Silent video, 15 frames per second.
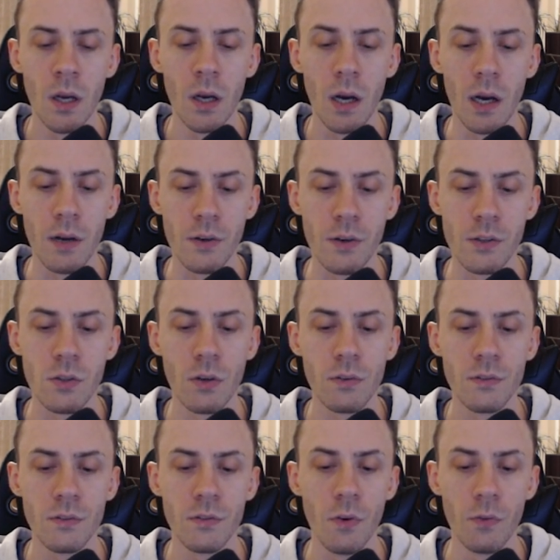are
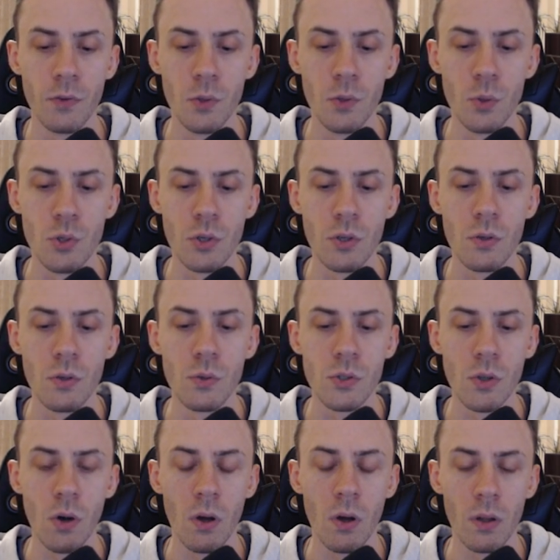reserved for future
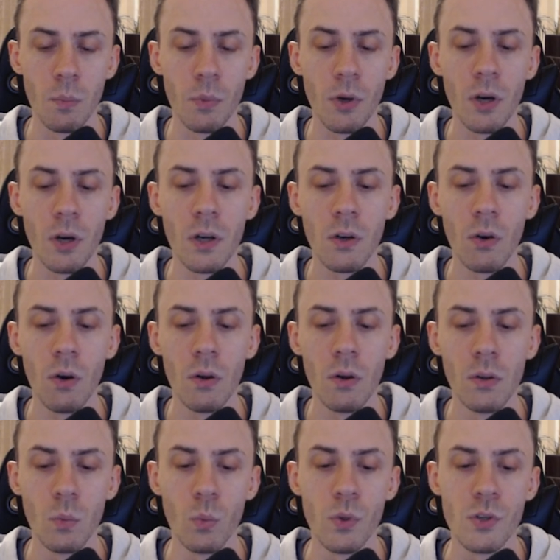use on the
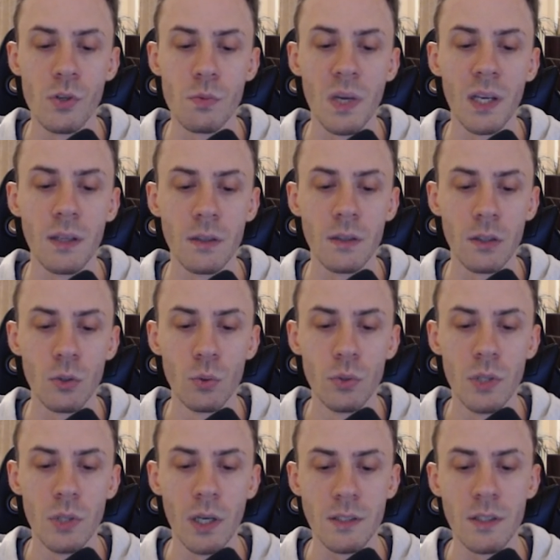protocol, which may
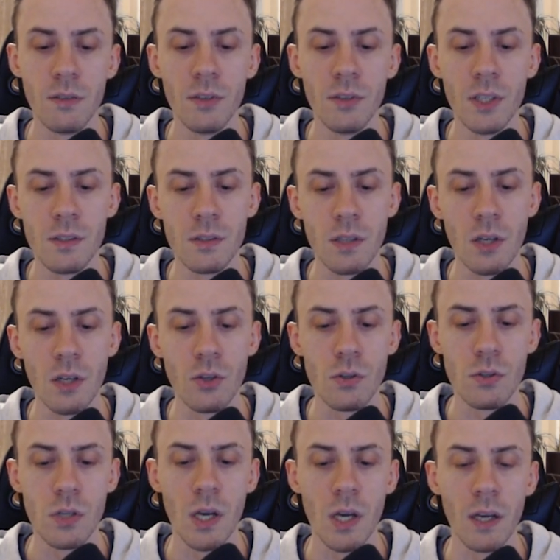include activities such
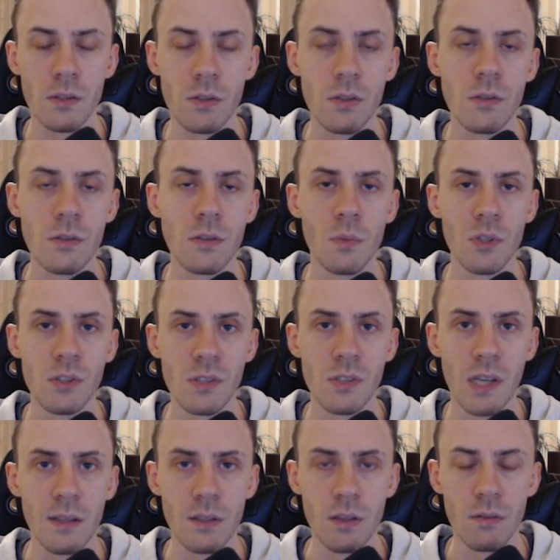as ecosystem
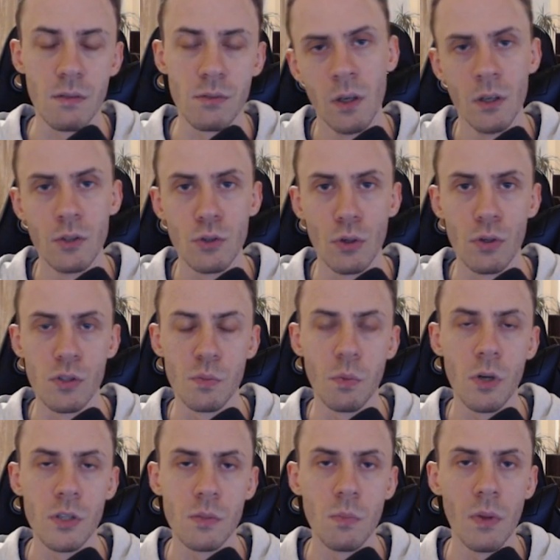incentives. So it's
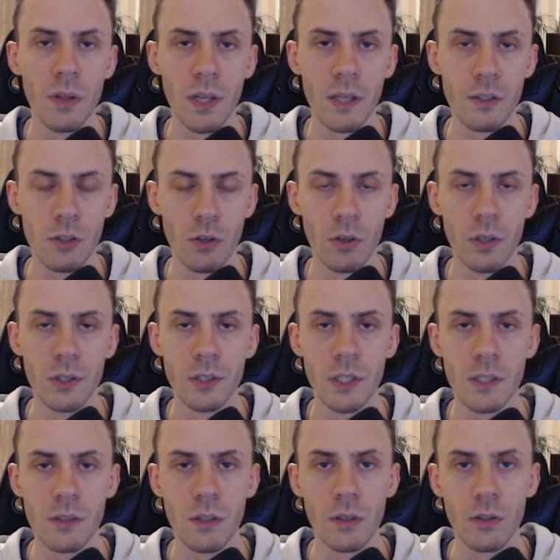possible that early
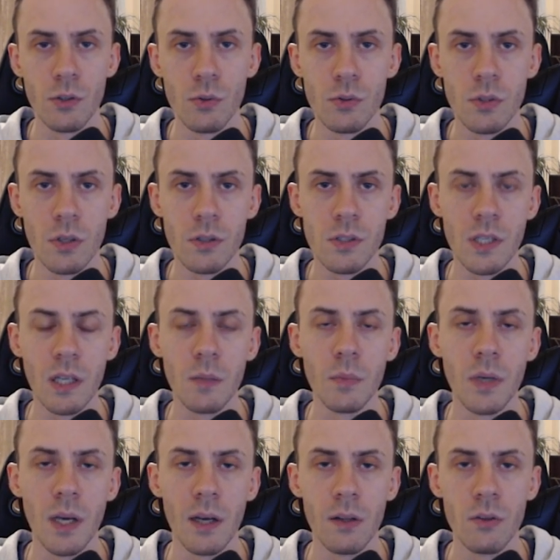testnet users can
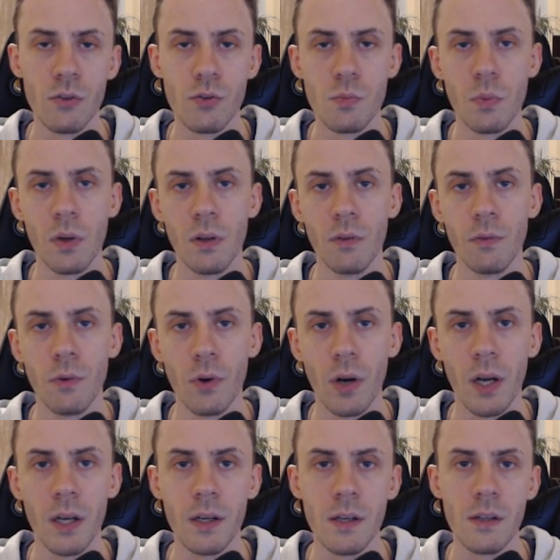be eligible for
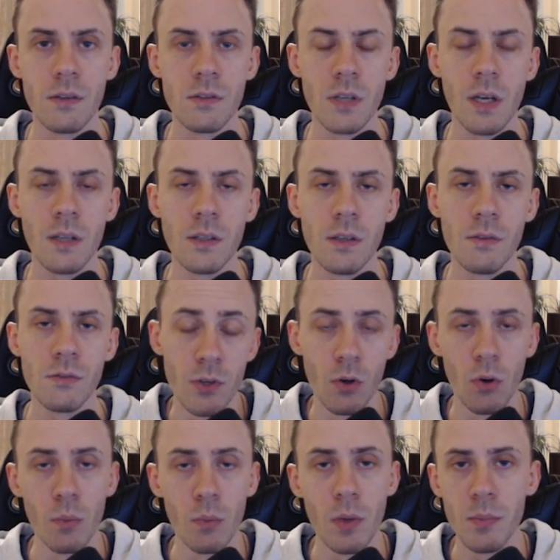any incentives
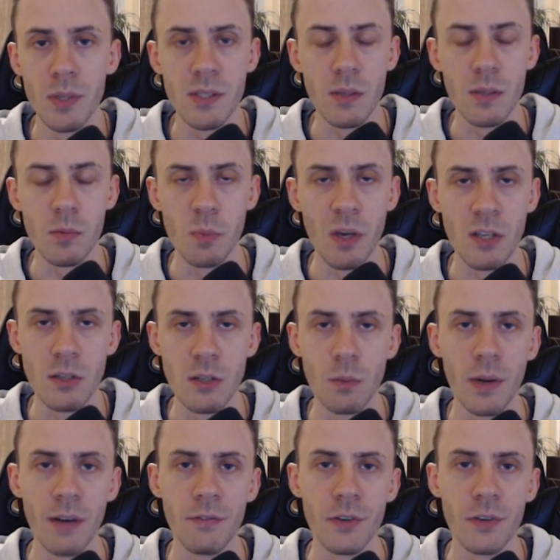or maybe some special
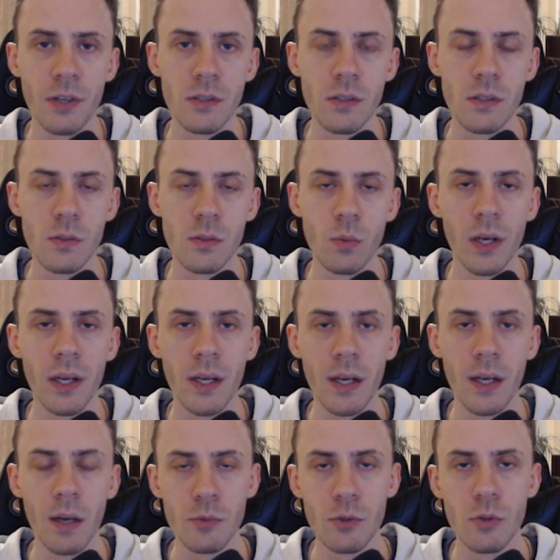preferences when it
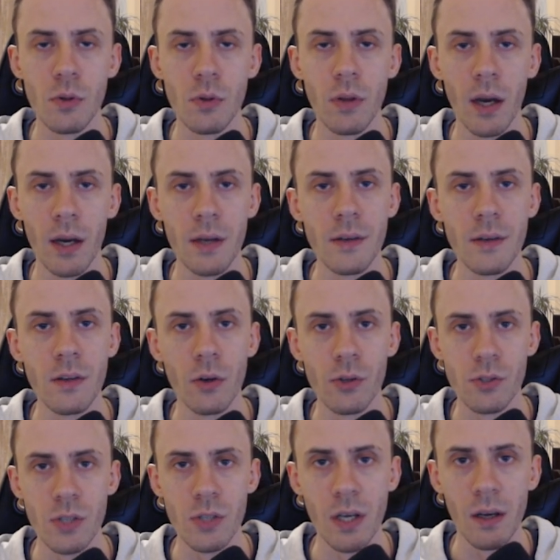comes to the IDO
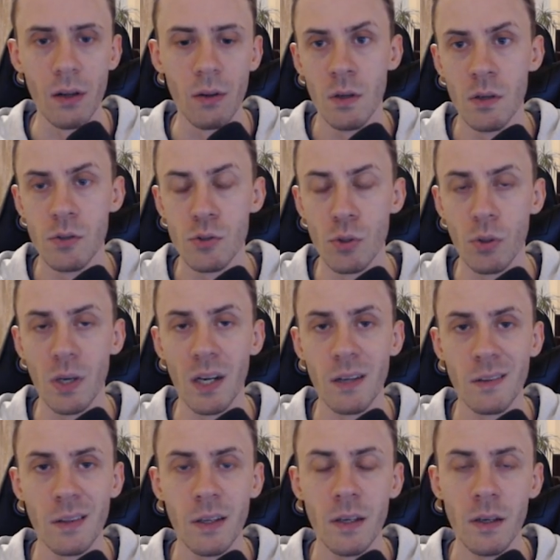sale. So
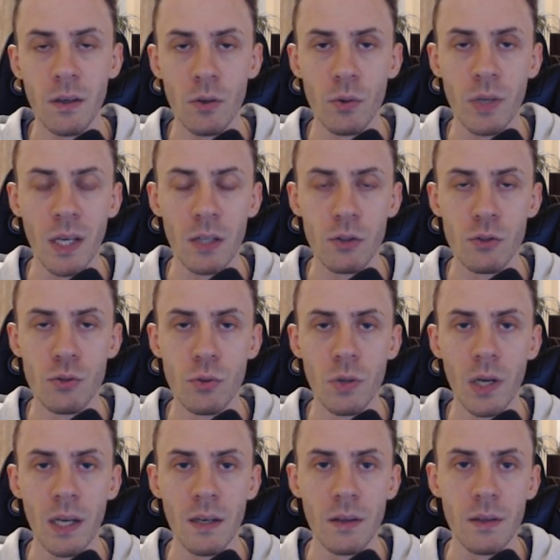currently you can't do
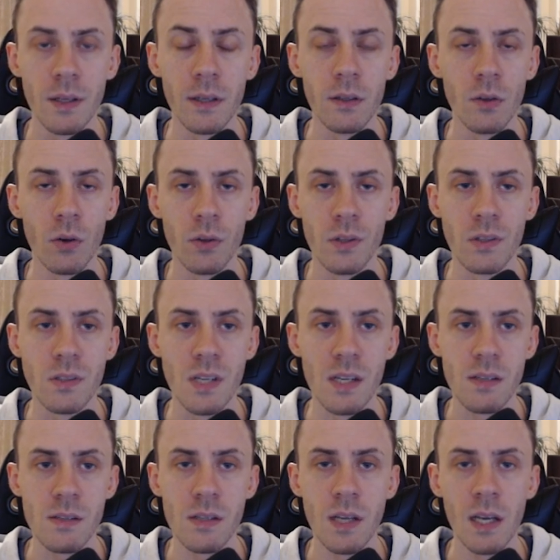anything on the
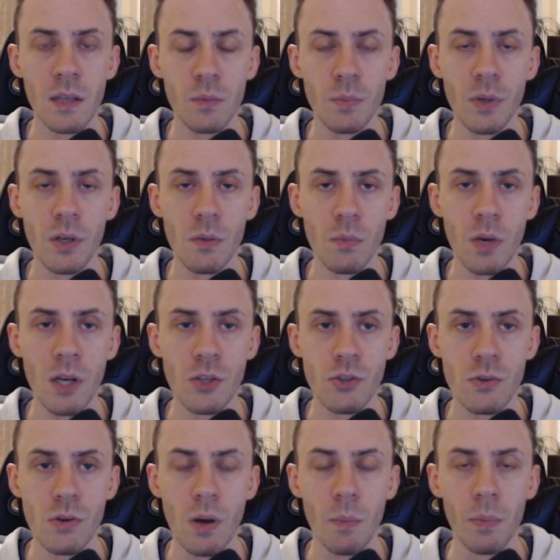testnet pretty
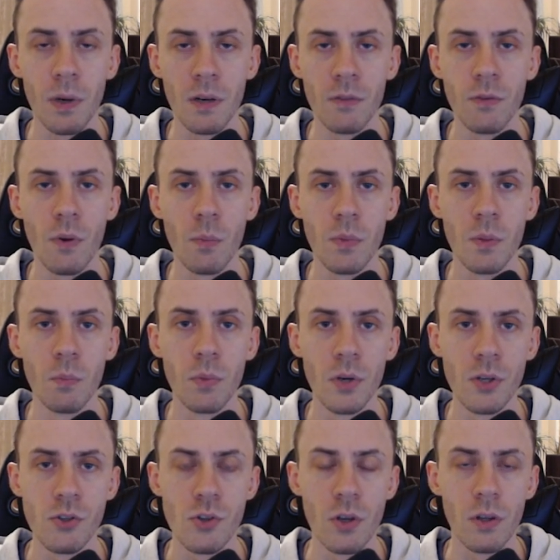much apart from the
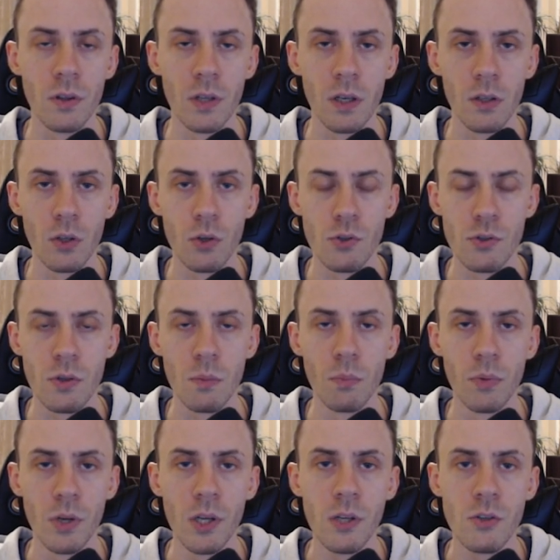bridging. They launched the
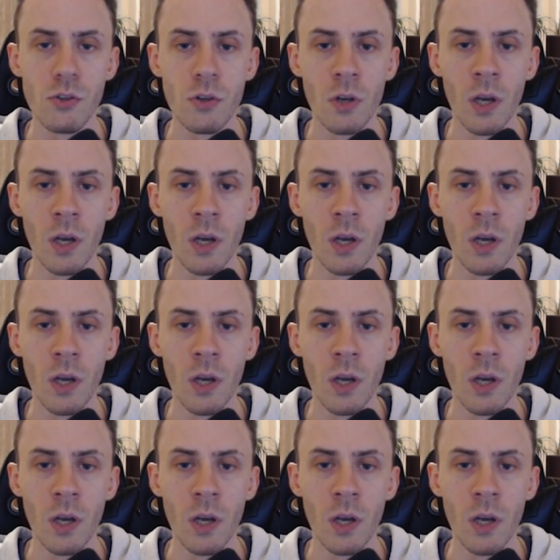bridge